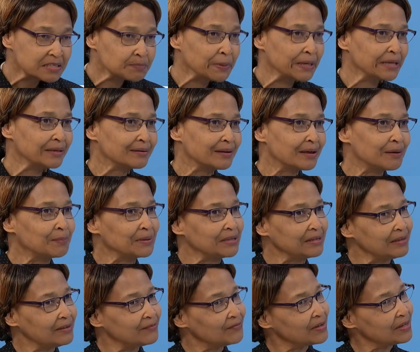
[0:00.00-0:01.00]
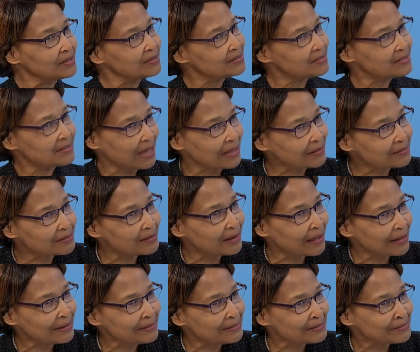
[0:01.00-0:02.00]
been a believer in
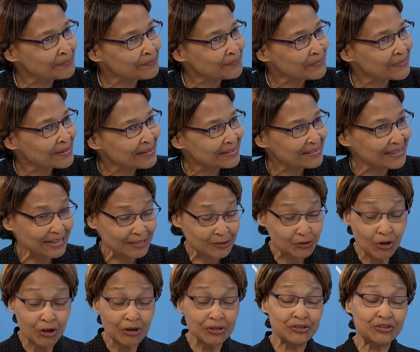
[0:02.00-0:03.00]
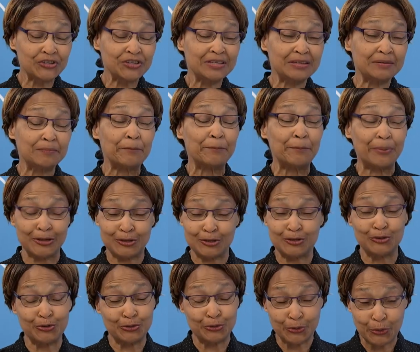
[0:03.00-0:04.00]
satellite technology,
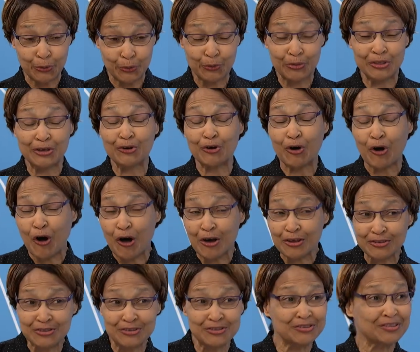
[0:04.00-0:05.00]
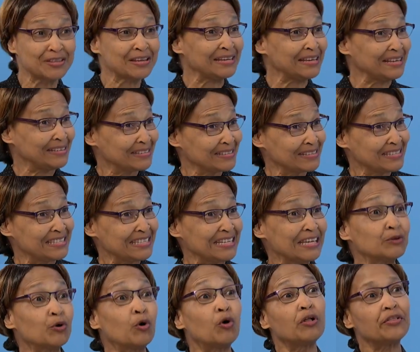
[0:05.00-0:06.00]
but you know the cost, the latency,
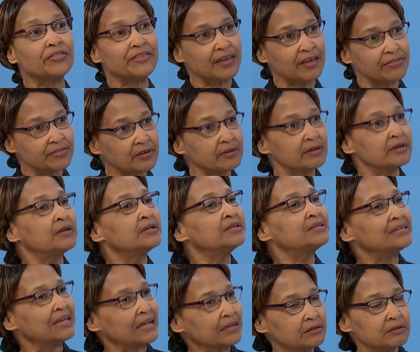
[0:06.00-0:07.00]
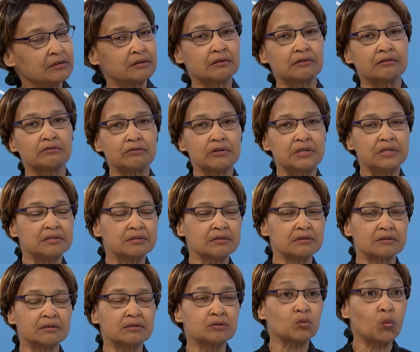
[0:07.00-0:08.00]
and all the other technical
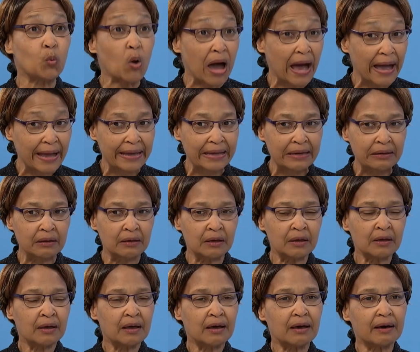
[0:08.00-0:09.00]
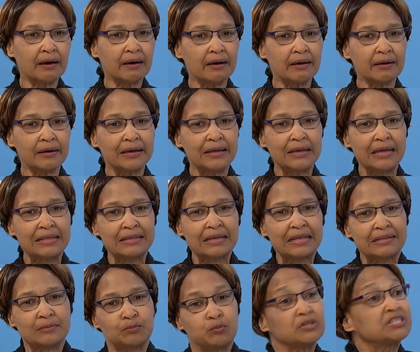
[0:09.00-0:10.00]
reasons why uh, it,
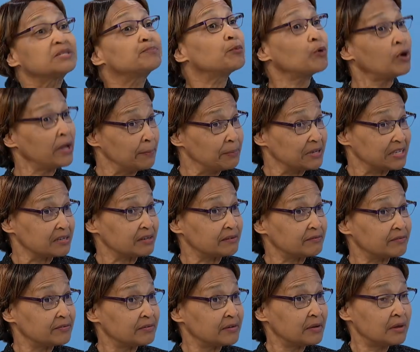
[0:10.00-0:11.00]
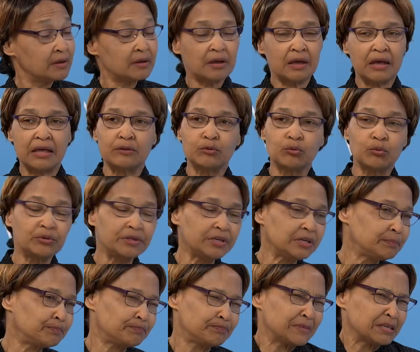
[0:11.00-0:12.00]
it, was prohibitive and
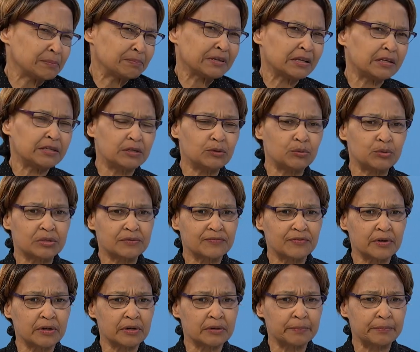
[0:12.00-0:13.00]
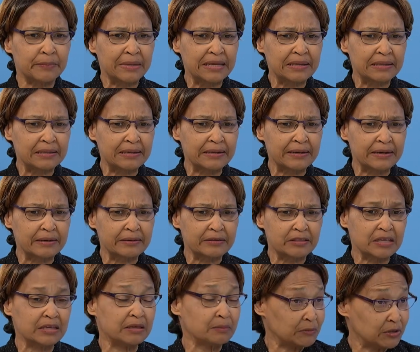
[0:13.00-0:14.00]
only typically used for mainly uh,
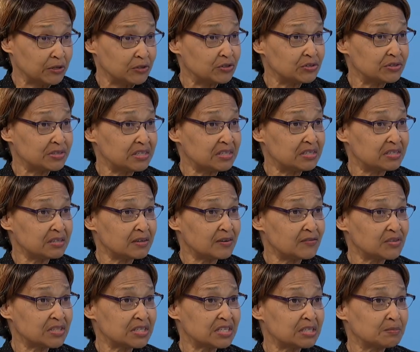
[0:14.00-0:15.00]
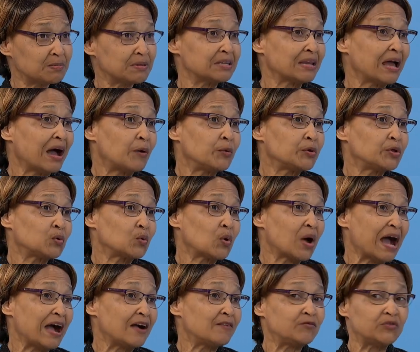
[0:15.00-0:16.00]
the emergency services. But now you
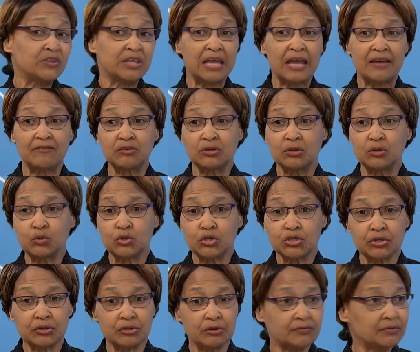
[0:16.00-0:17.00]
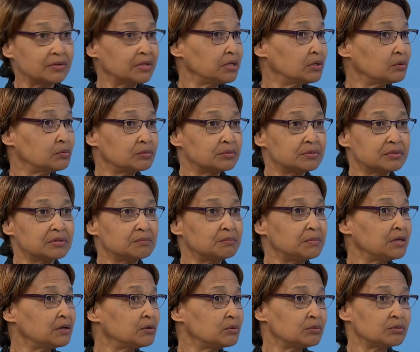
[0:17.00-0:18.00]
have the evolution of LEOs and
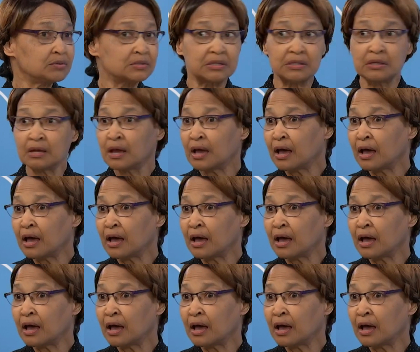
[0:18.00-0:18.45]
MEOs and